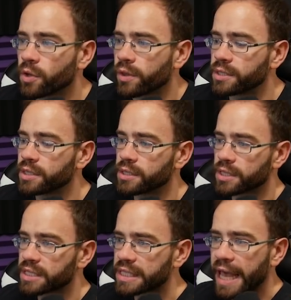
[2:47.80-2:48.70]
So this is
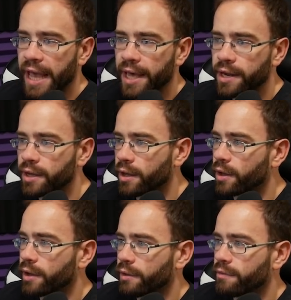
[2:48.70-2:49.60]
the scan
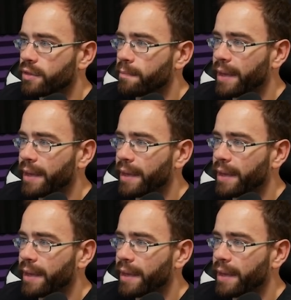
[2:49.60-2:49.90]
of the